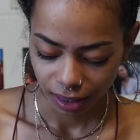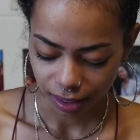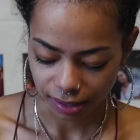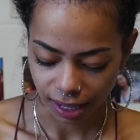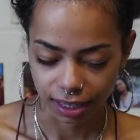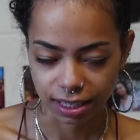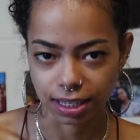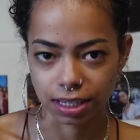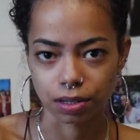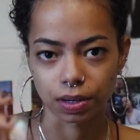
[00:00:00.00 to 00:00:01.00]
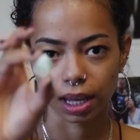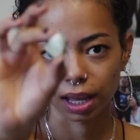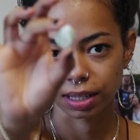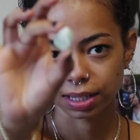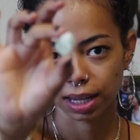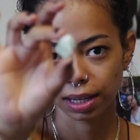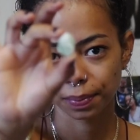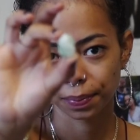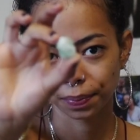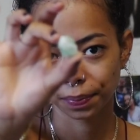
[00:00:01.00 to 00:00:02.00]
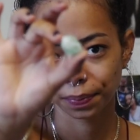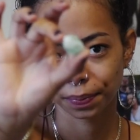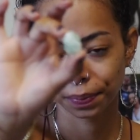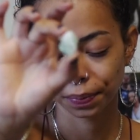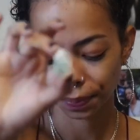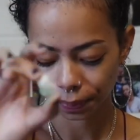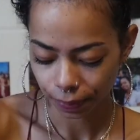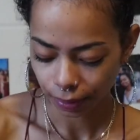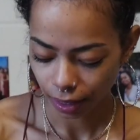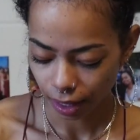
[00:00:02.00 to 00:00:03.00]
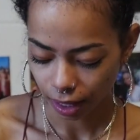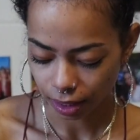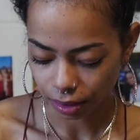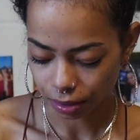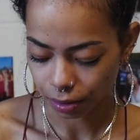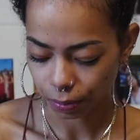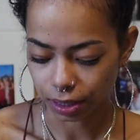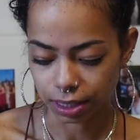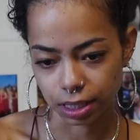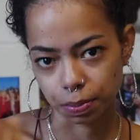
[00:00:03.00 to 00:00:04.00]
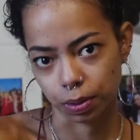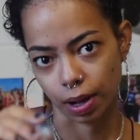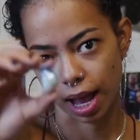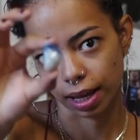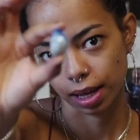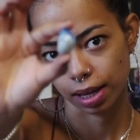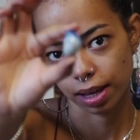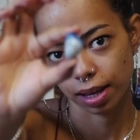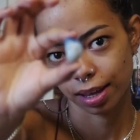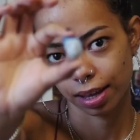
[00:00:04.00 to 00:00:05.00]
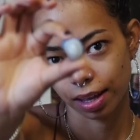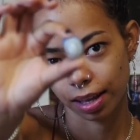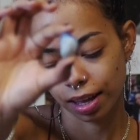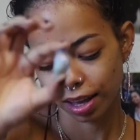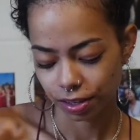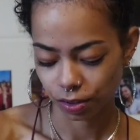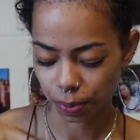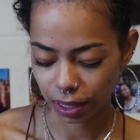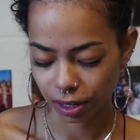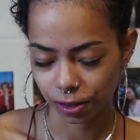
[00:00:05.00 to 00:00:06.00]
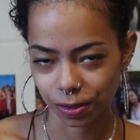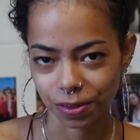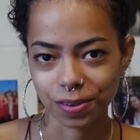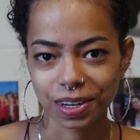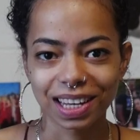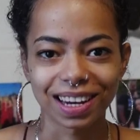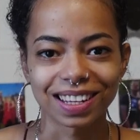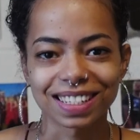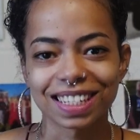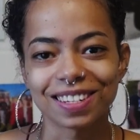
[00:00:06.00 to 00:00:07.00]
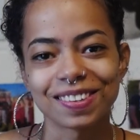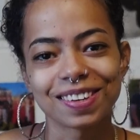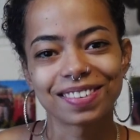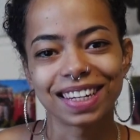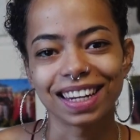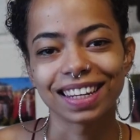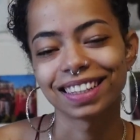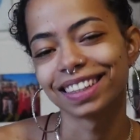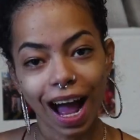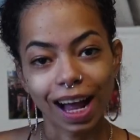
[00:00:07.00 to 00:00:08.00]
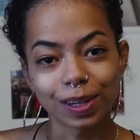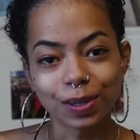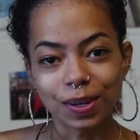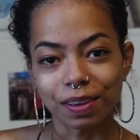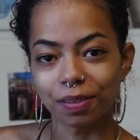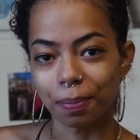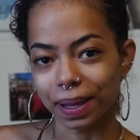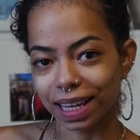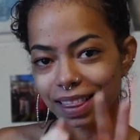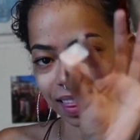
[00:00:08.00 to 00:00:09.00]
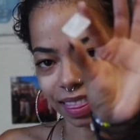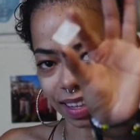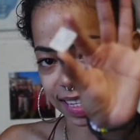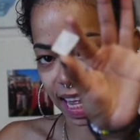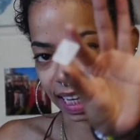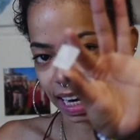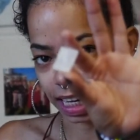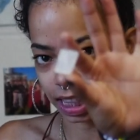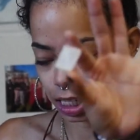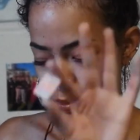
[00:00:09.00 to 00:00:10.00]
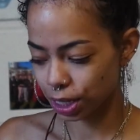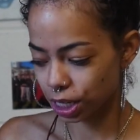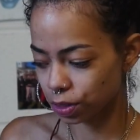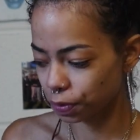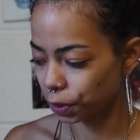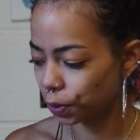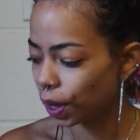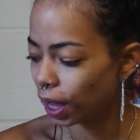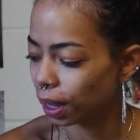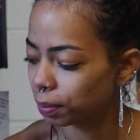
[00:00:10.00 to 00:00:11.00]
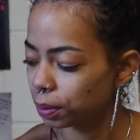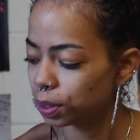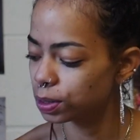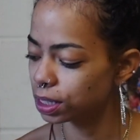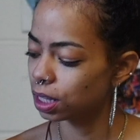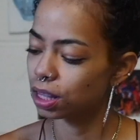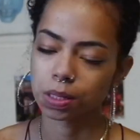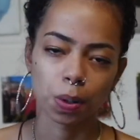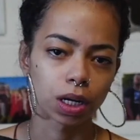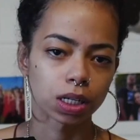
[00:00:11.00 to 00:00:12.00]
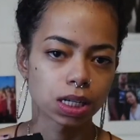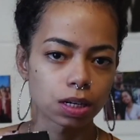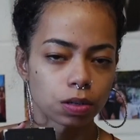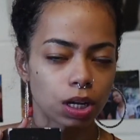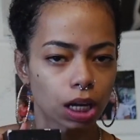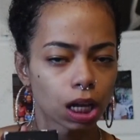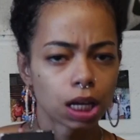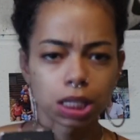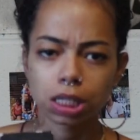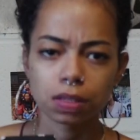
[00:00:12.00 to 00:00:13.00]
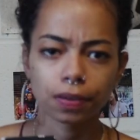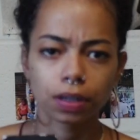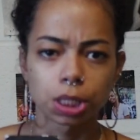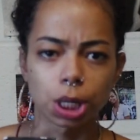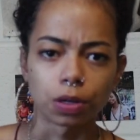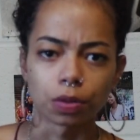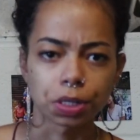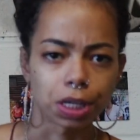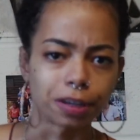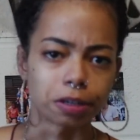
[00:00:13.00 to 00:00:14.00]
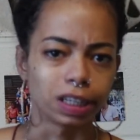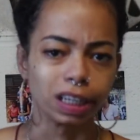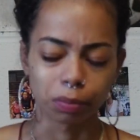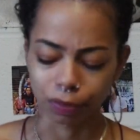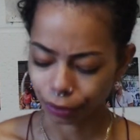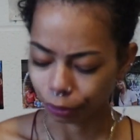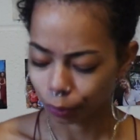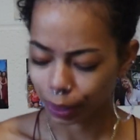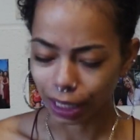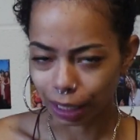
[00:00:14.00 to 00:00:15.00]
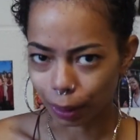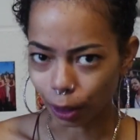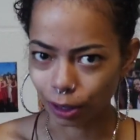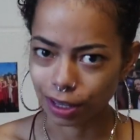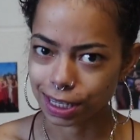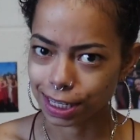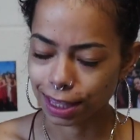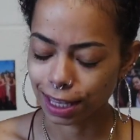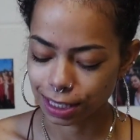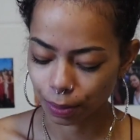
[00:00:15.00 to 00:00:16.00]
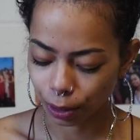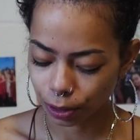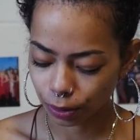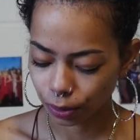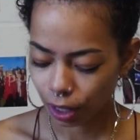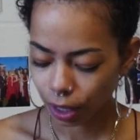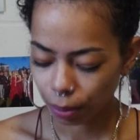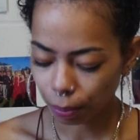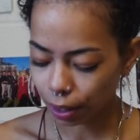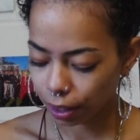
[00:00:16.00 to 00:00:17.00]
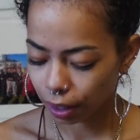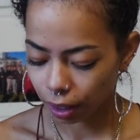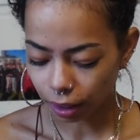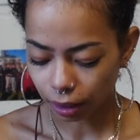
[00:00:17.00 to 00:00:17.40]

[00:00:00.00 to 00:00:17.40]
the second is this green Calcite, and the third one is this blue Agate. Just pick any of those three and I'll see you in your reading. Hello, if you picked the Selenite, this reading is for you. I'm going to be using the This My Heart Tarot deck just for a general tarot reading before we begin about all the sexy things about you. But